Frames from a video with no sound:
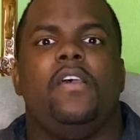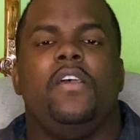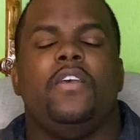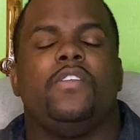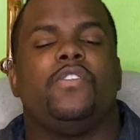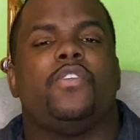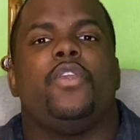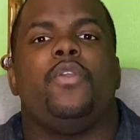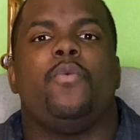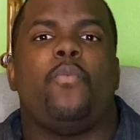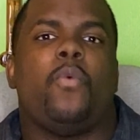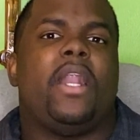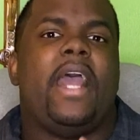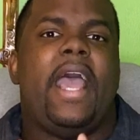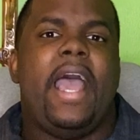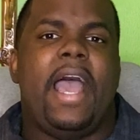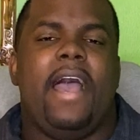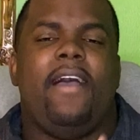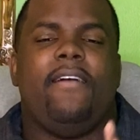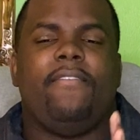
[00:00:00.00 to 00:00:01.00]
So you want to
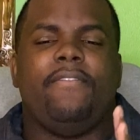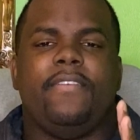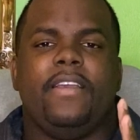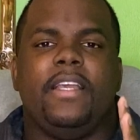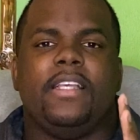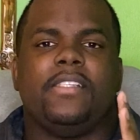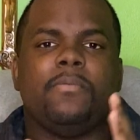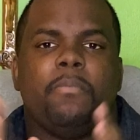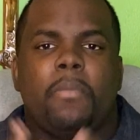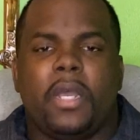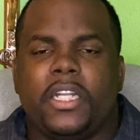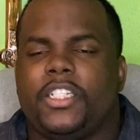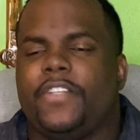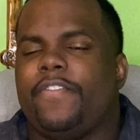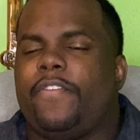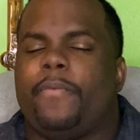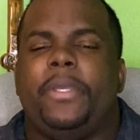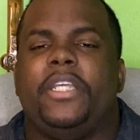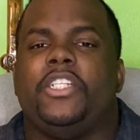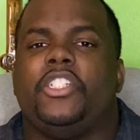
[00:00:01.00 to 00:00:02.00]
have as much
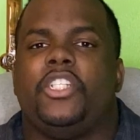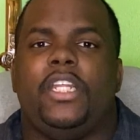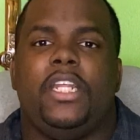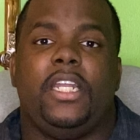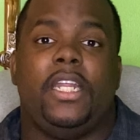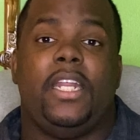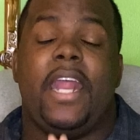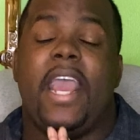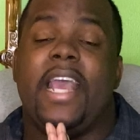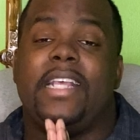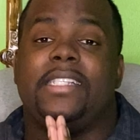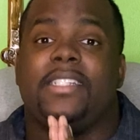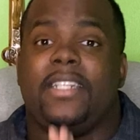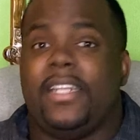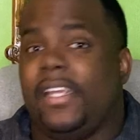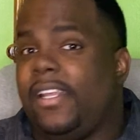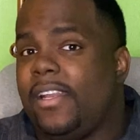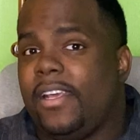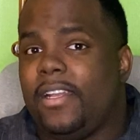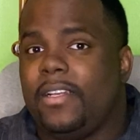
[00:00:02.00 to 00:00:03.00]
information in it as
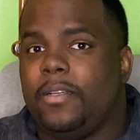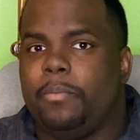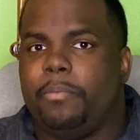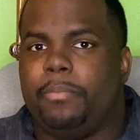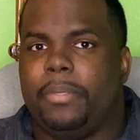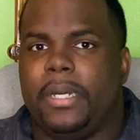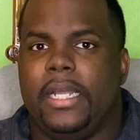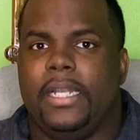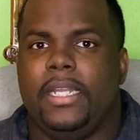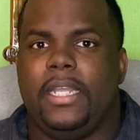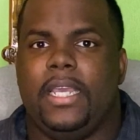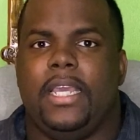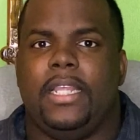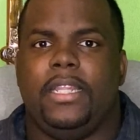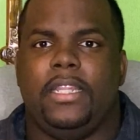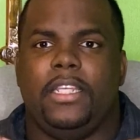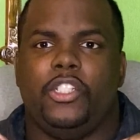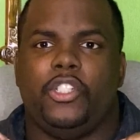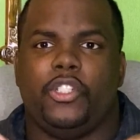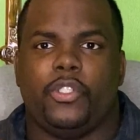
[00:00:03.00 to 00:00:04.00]
needed, but in
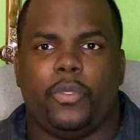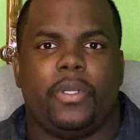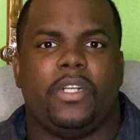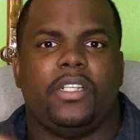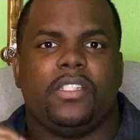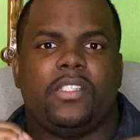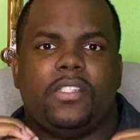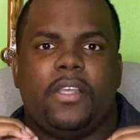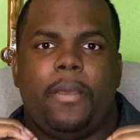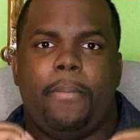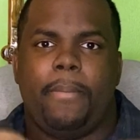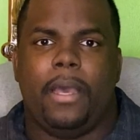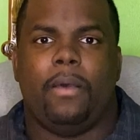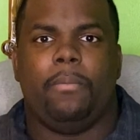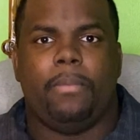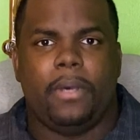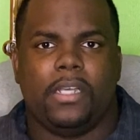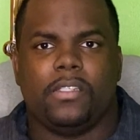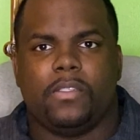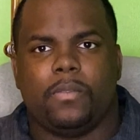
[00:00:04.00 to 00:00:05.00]
the shortest amount
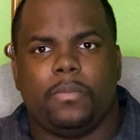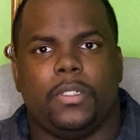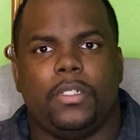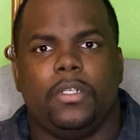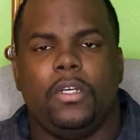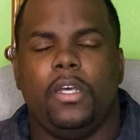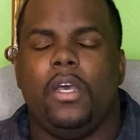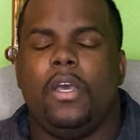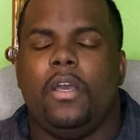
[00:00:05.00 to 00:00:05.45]
possible.